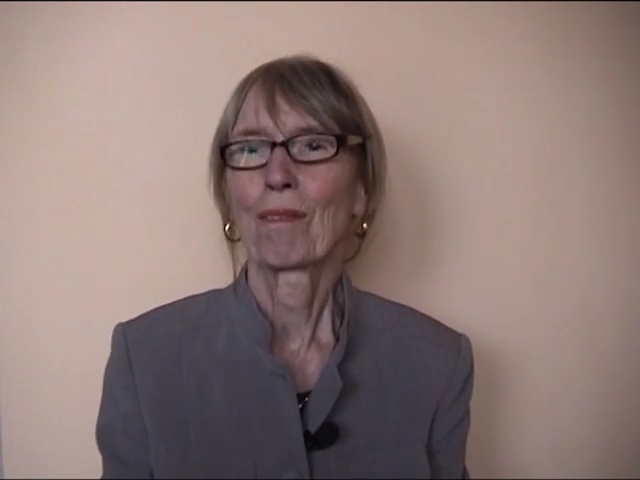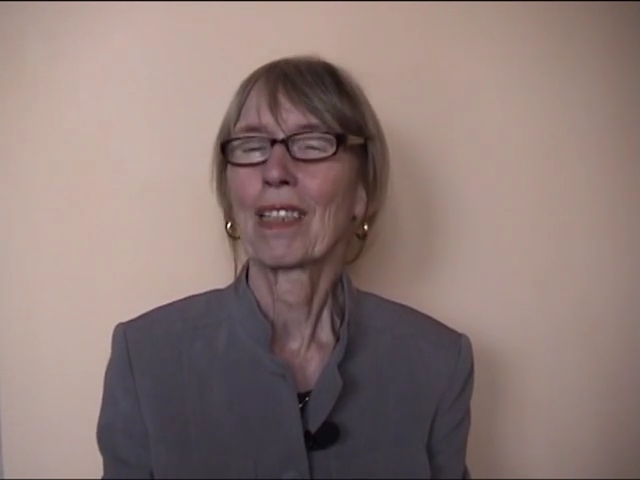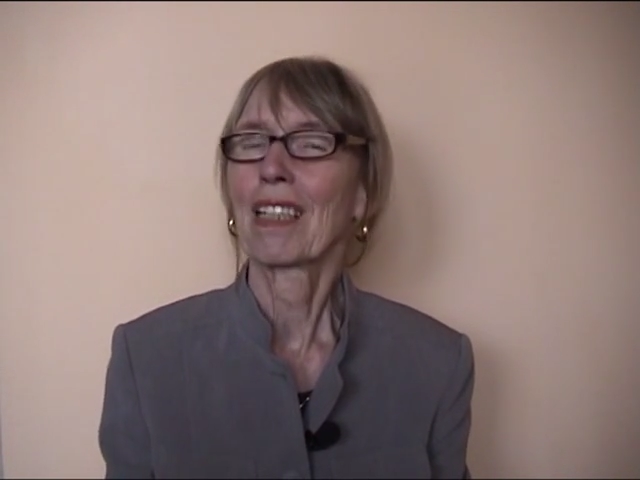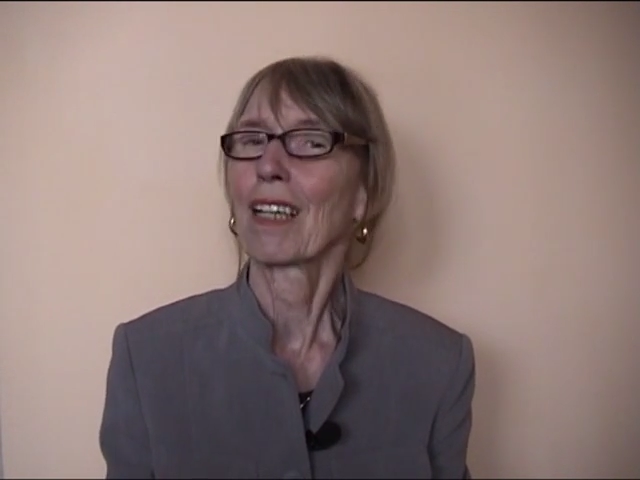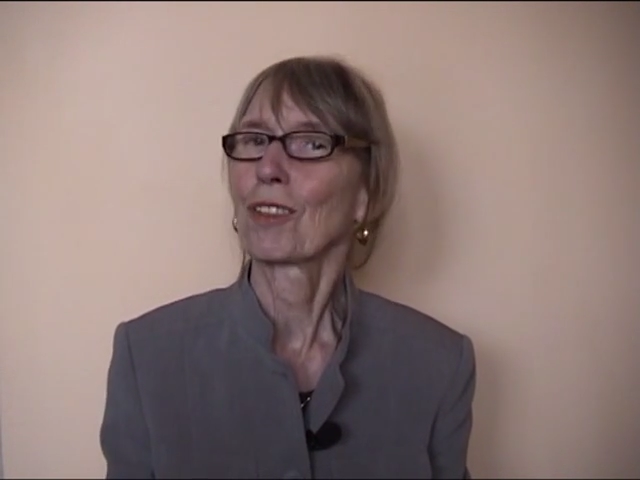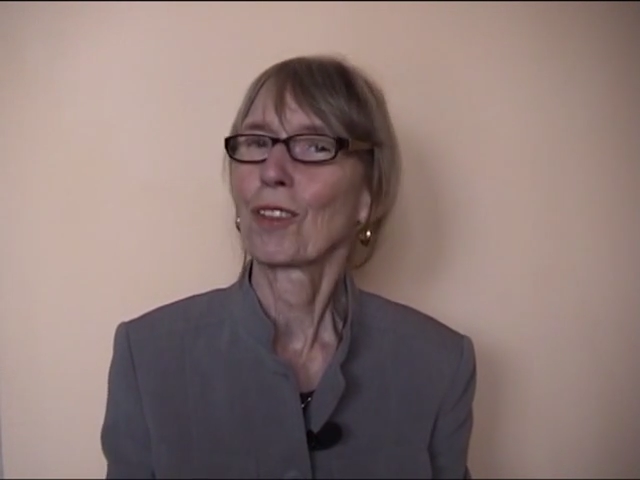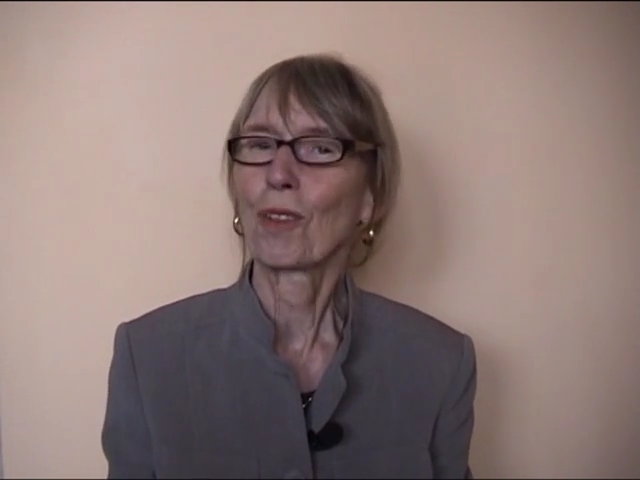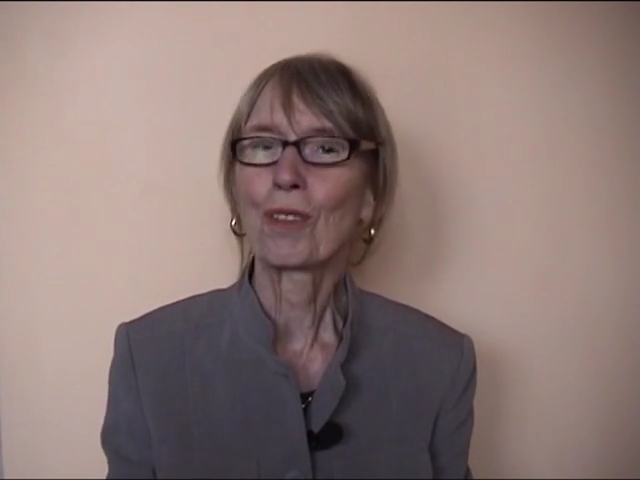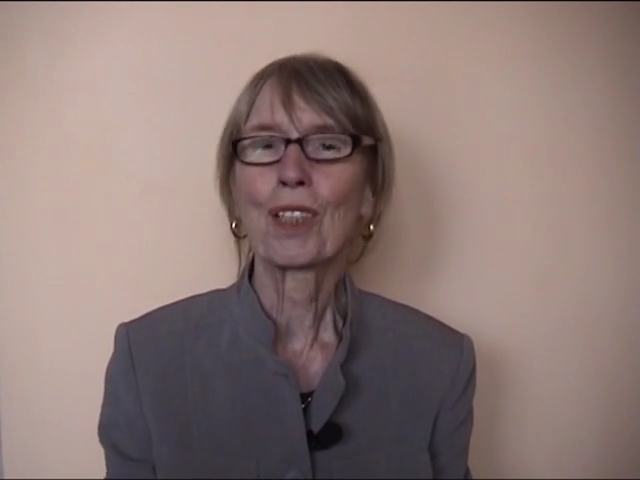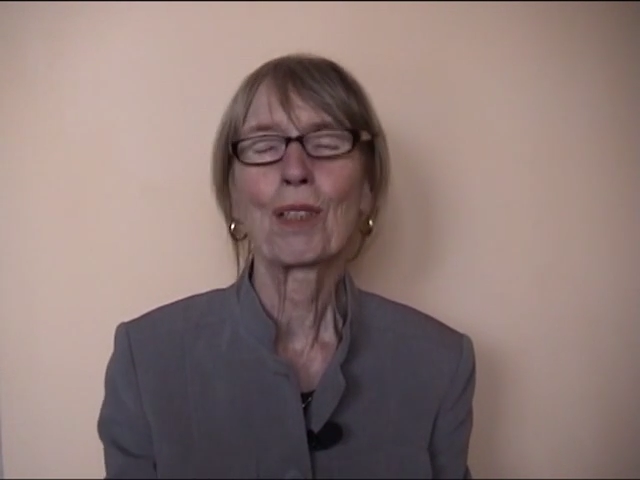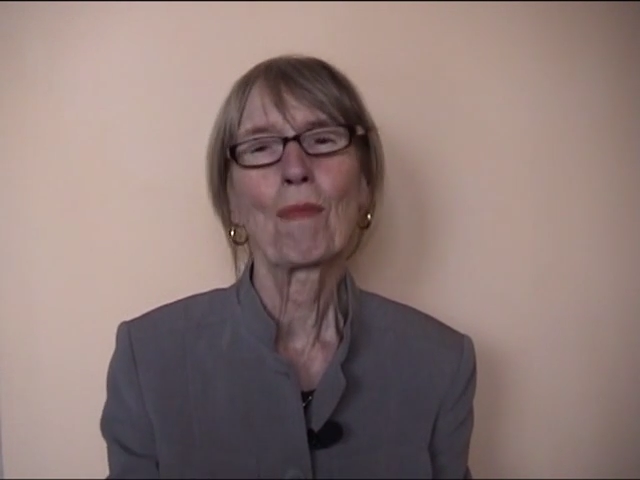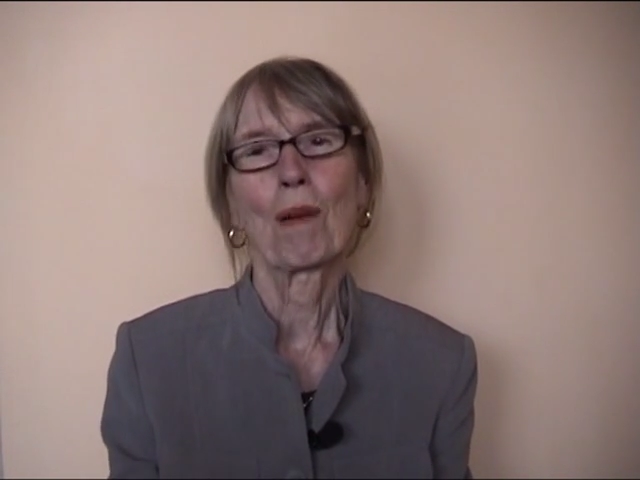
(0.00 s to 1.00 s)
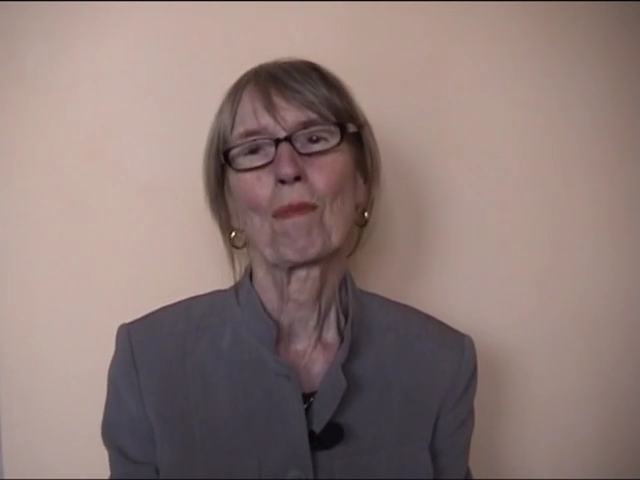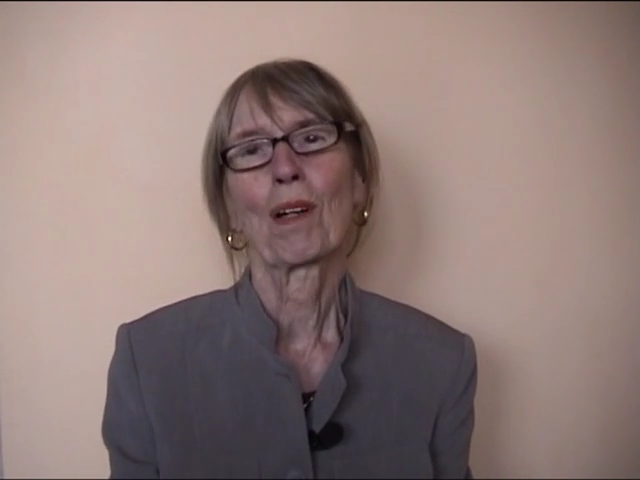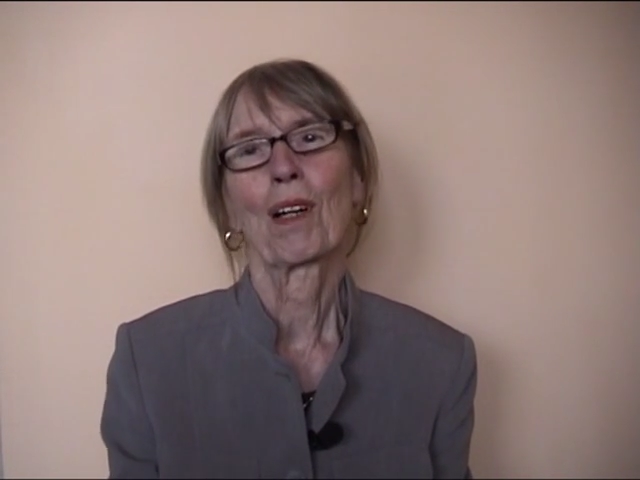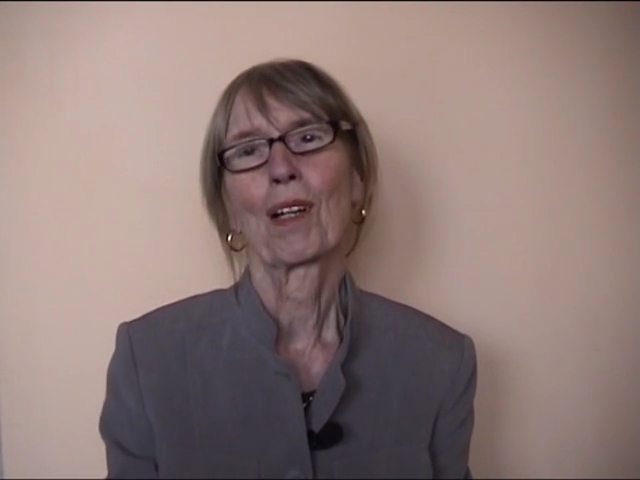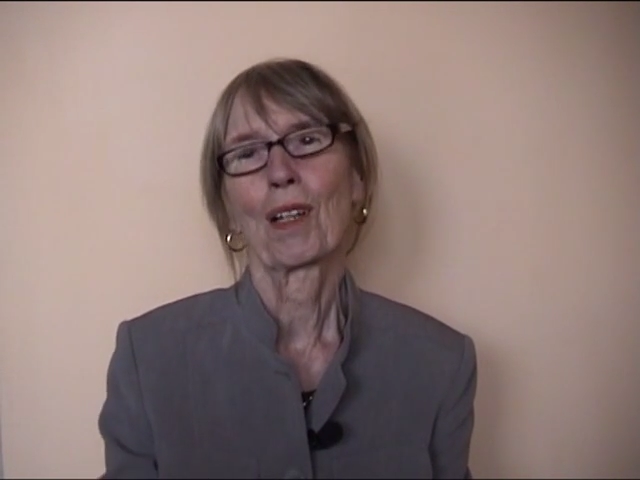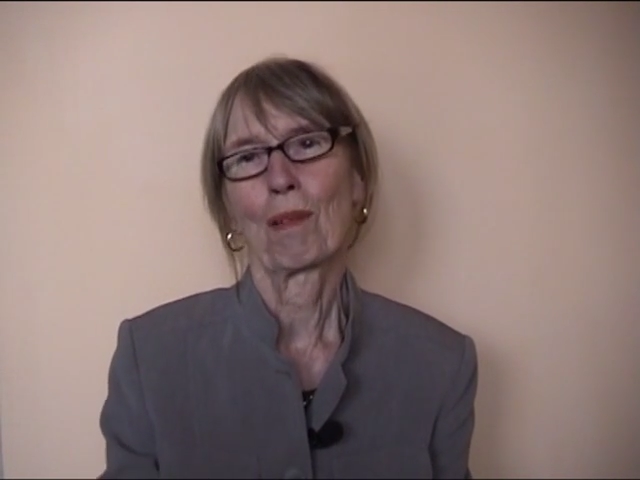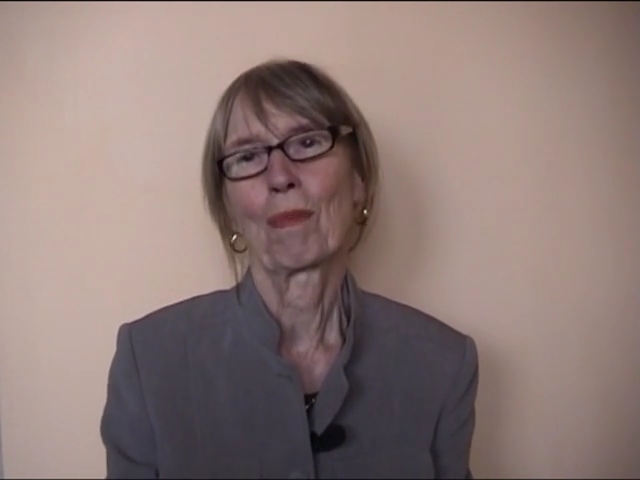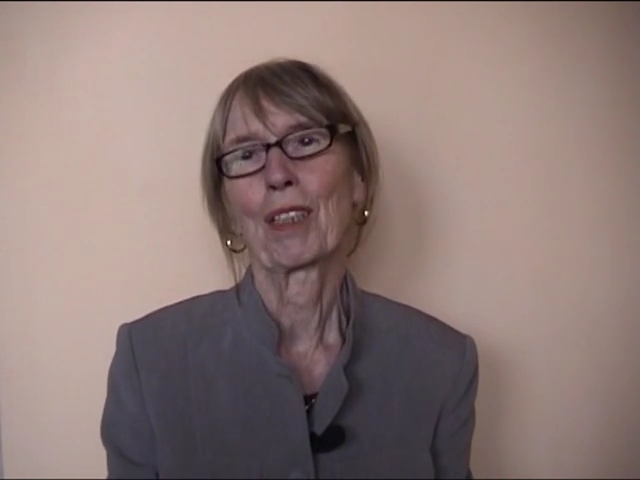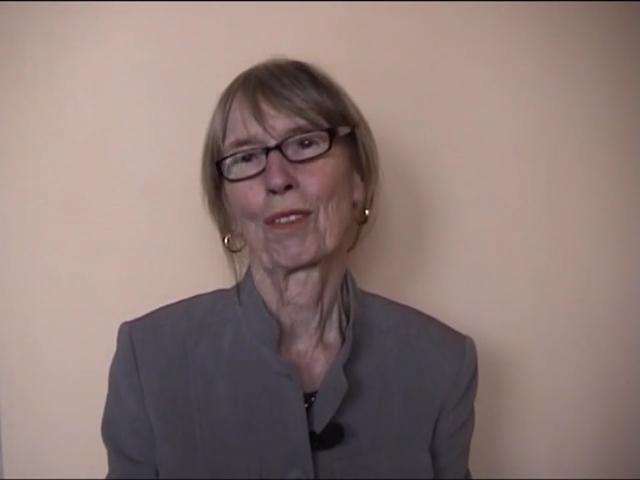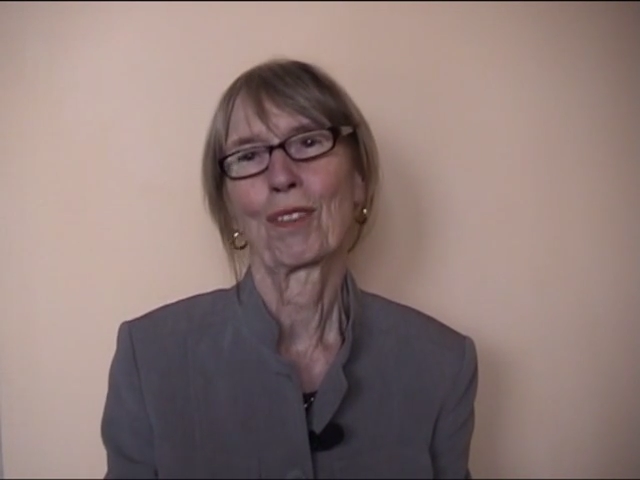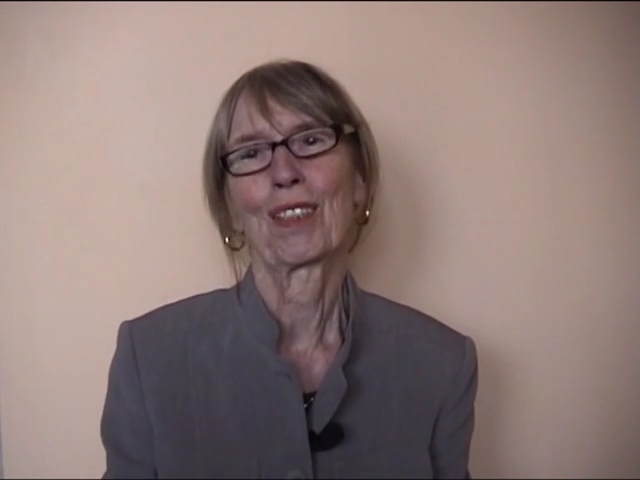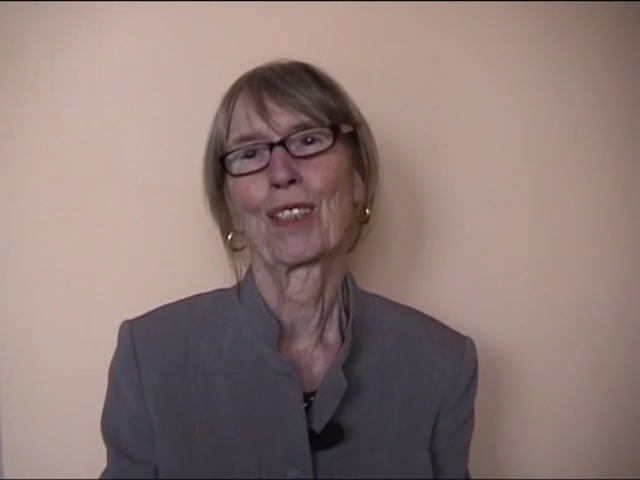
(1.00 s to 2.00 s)
but I don't remember coming
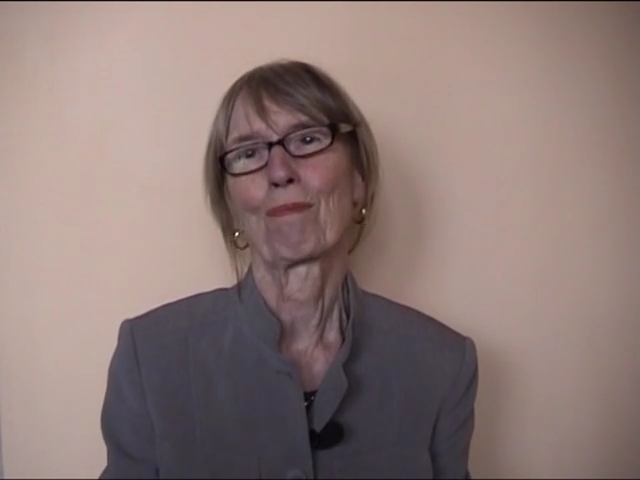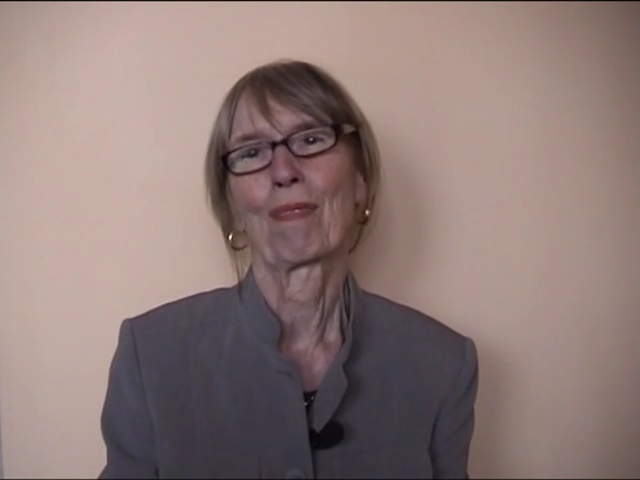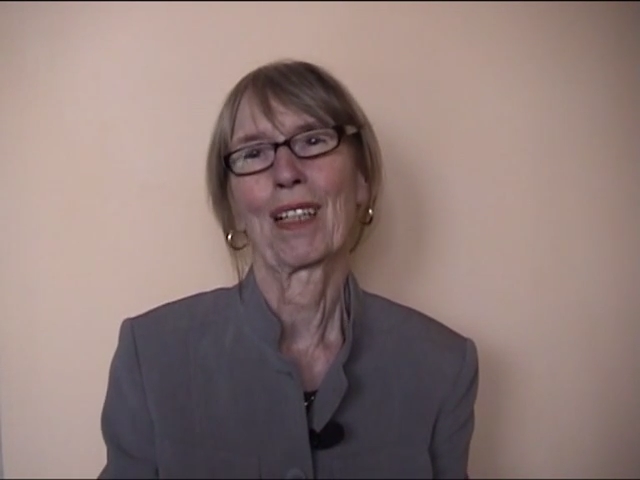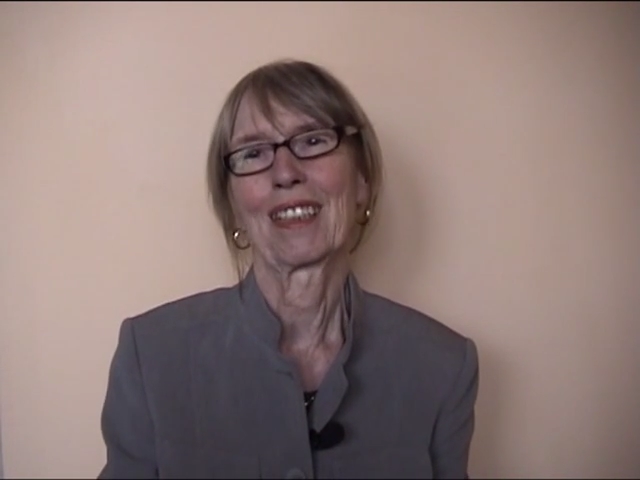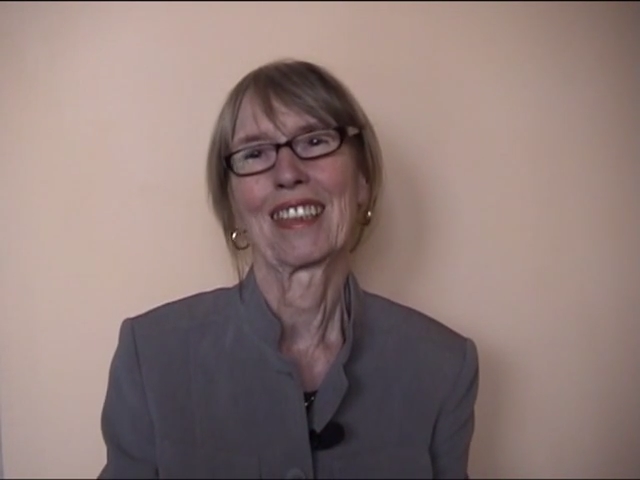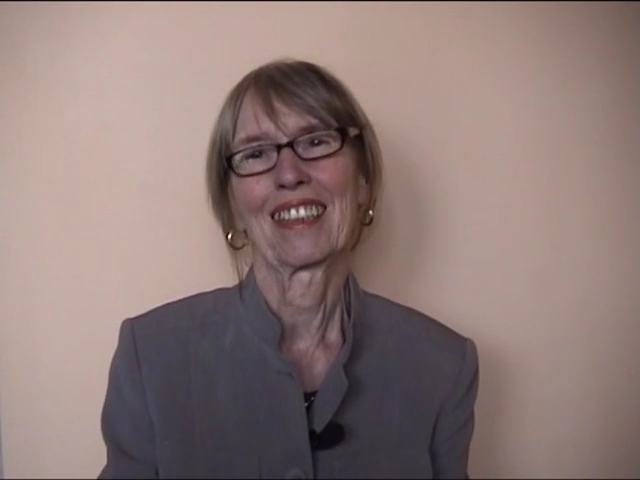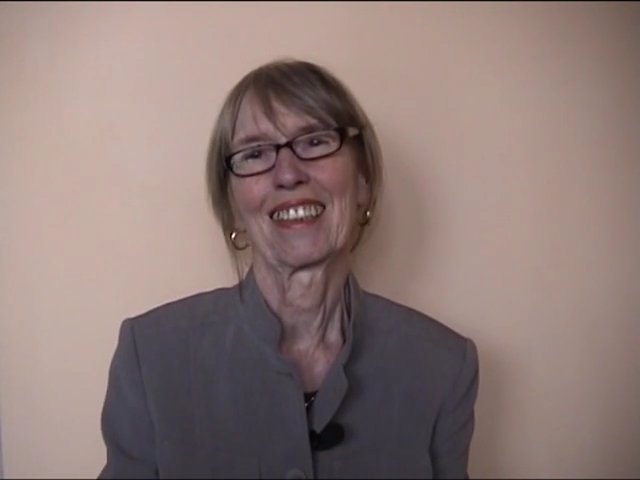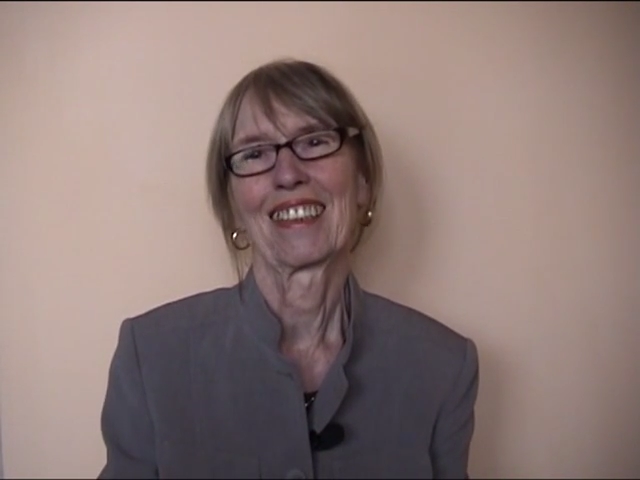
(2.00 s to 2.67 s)
to this planet.